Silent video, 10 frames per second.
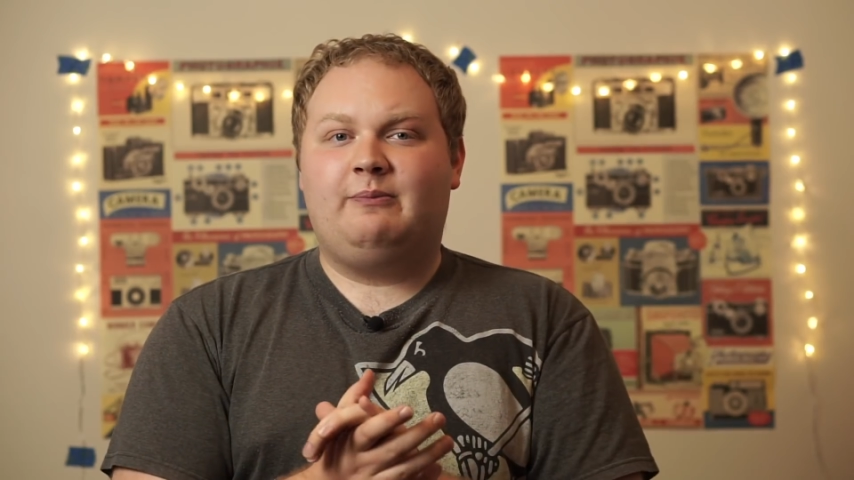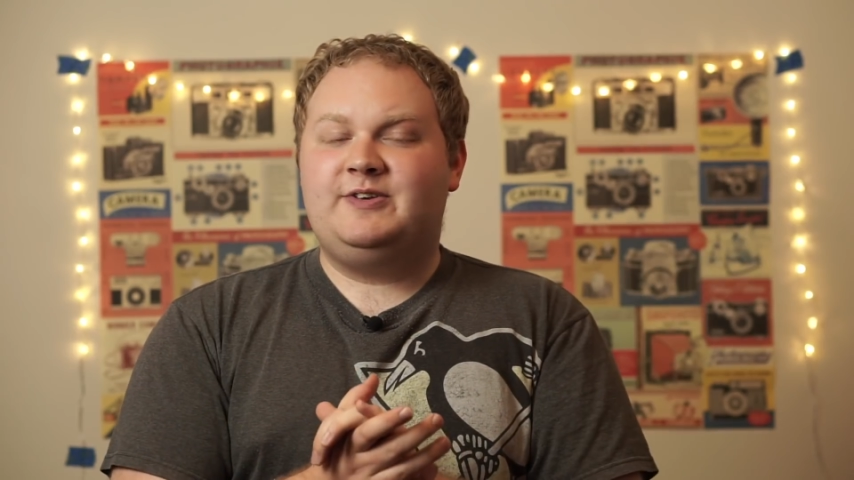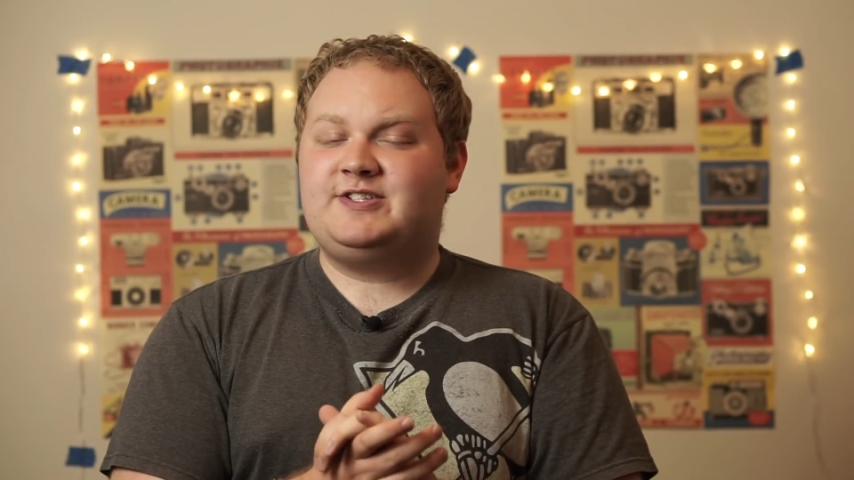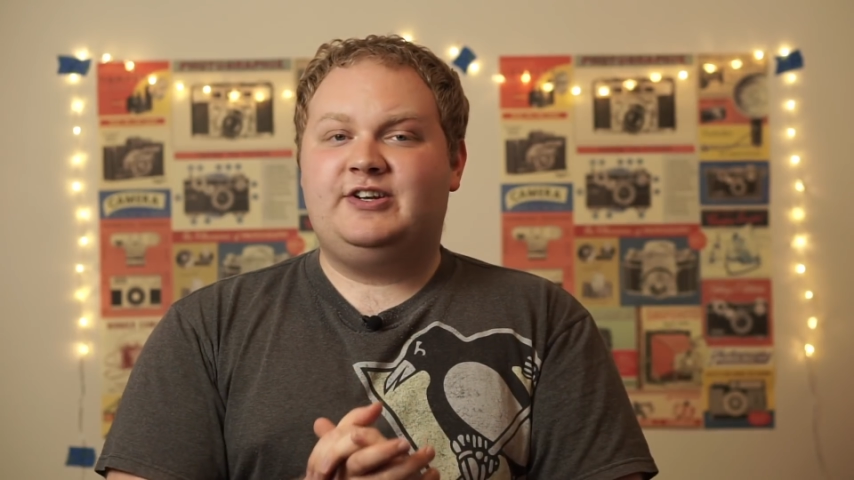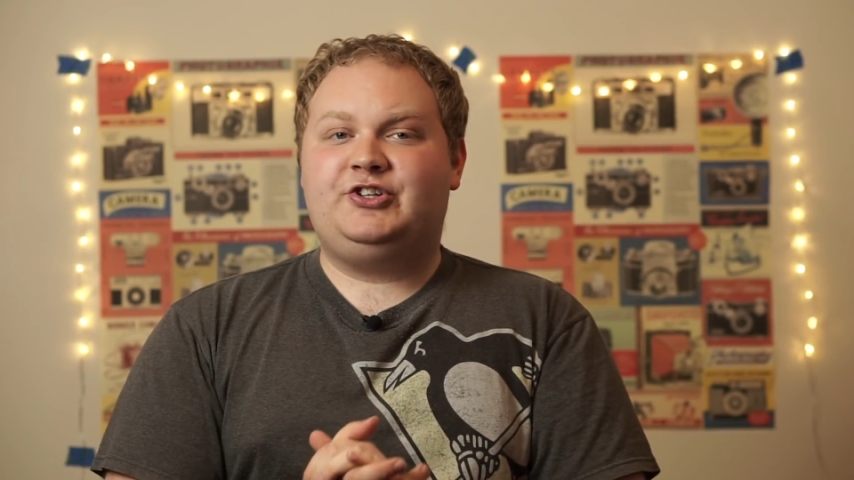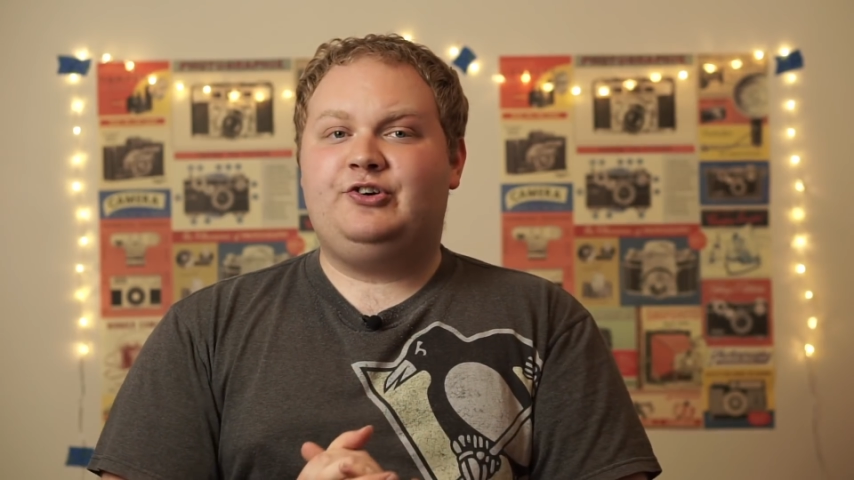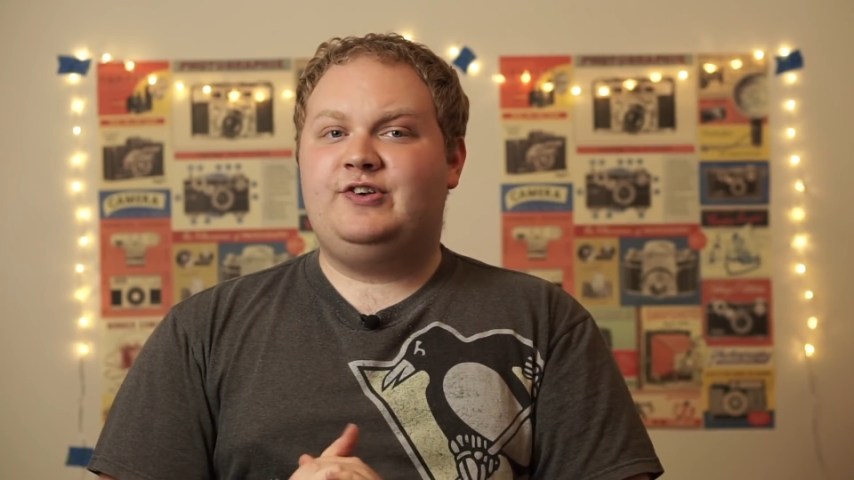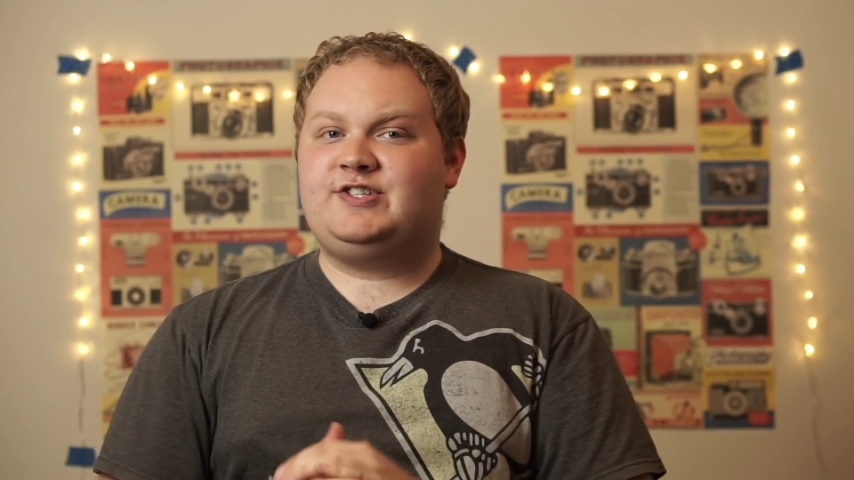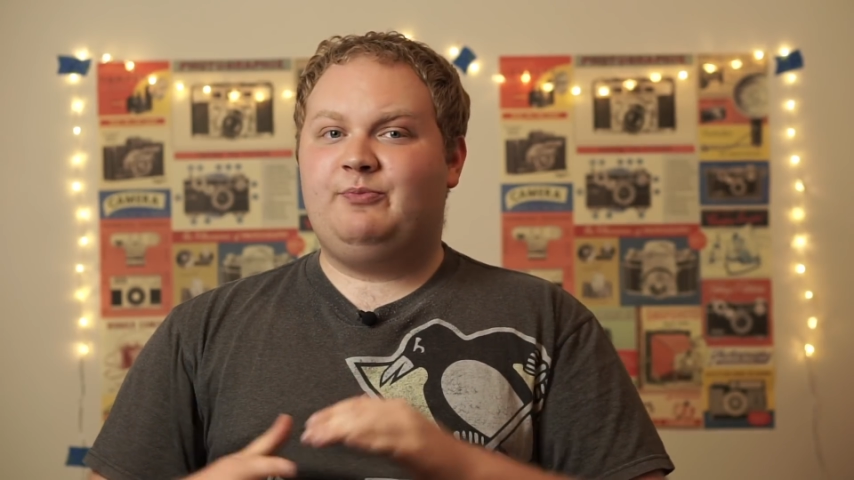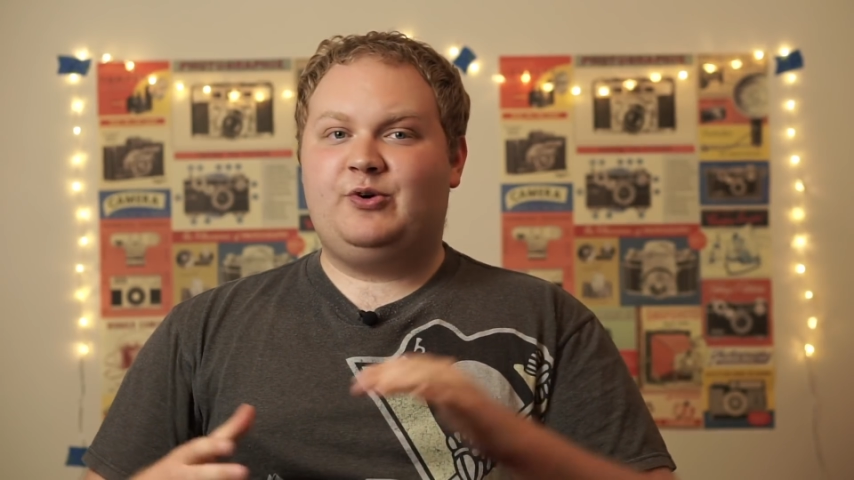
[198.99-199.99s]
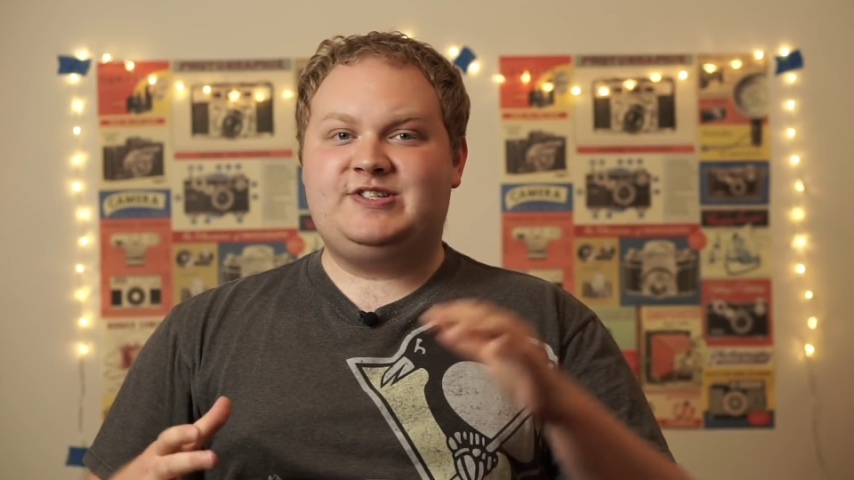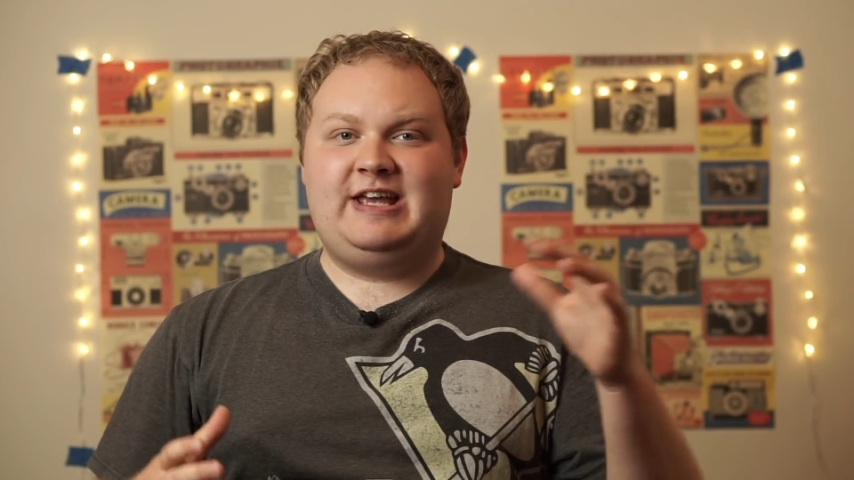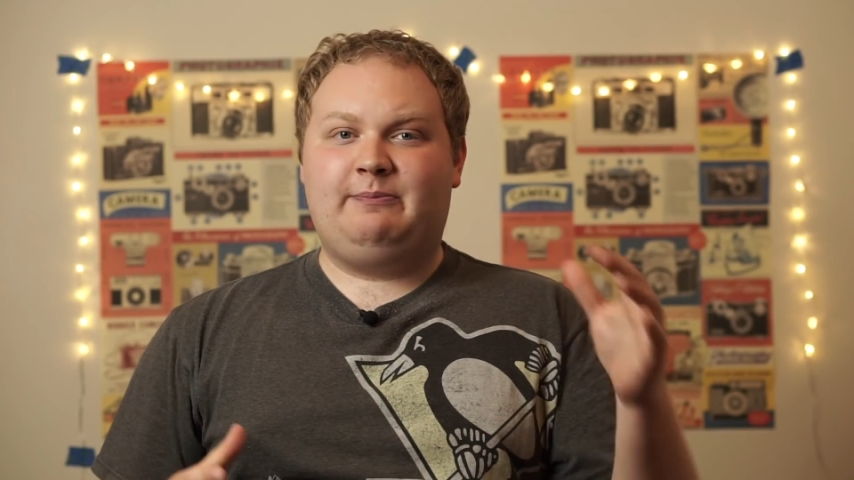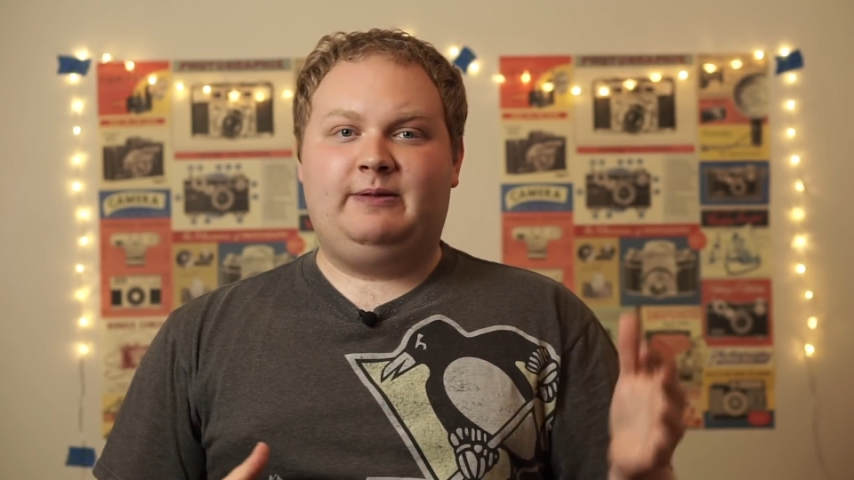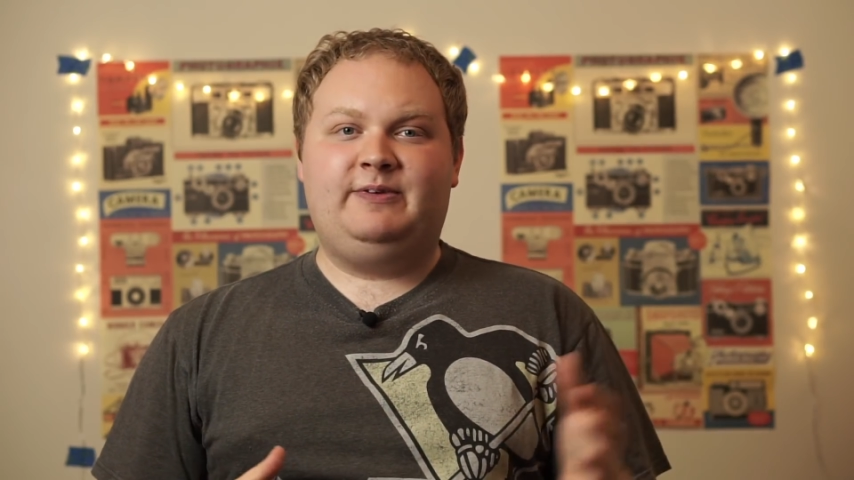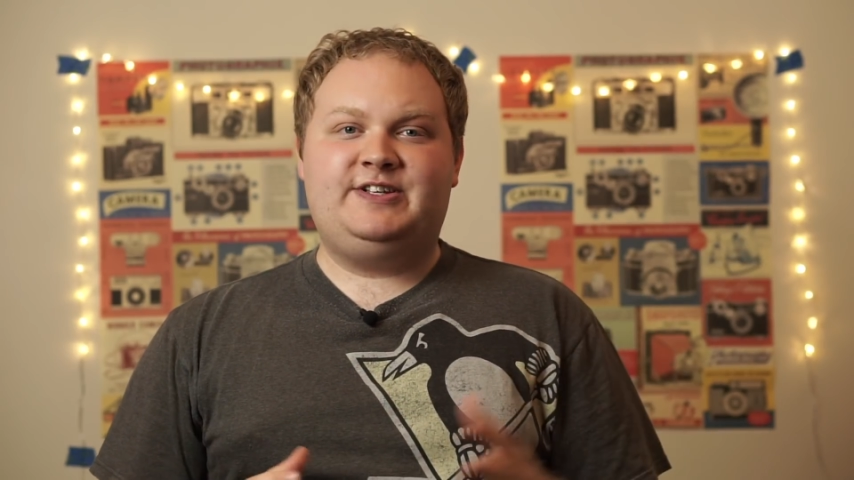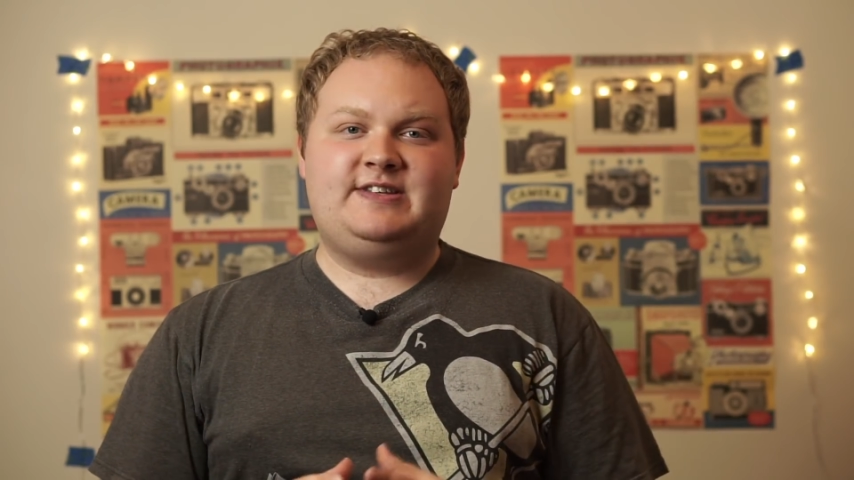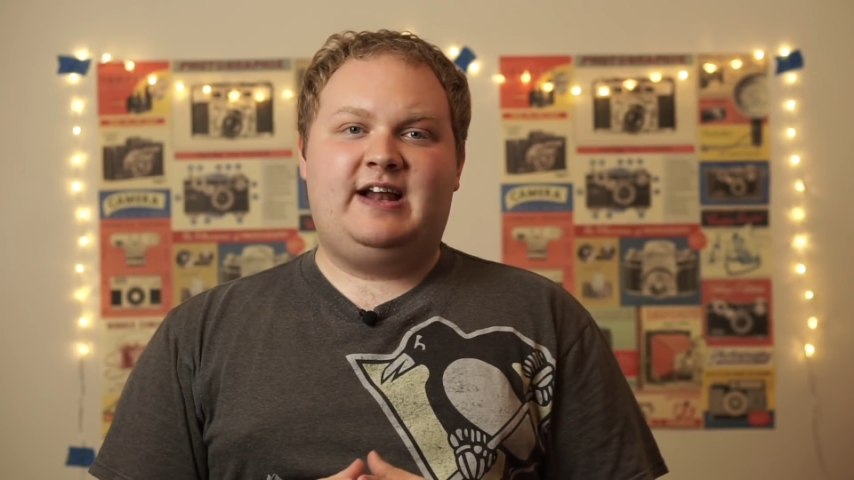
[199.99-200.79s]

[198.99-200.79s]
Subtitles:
I'm just going to show you some more sample images